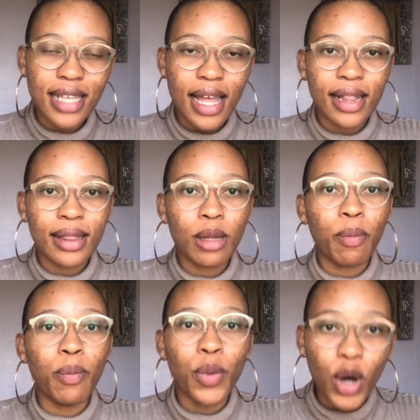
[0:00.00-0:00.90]
and the
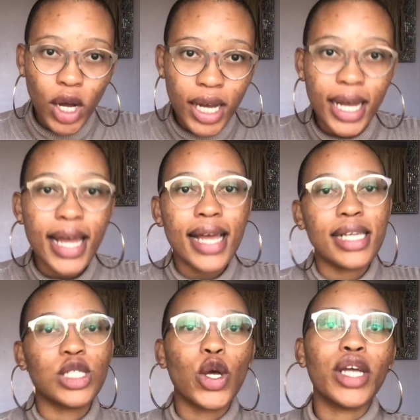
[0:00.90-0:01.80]
book
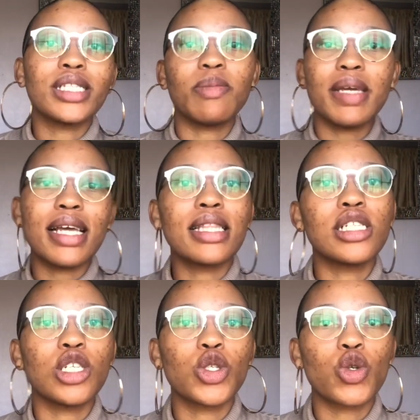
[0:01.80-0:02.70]
is going to be in the
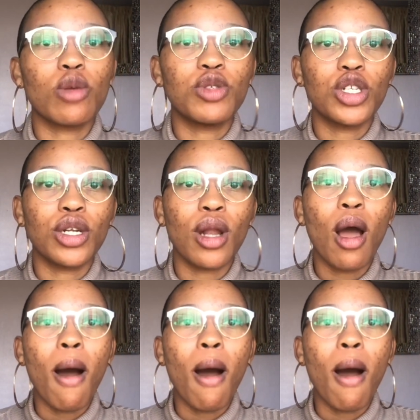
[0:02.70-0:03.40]
description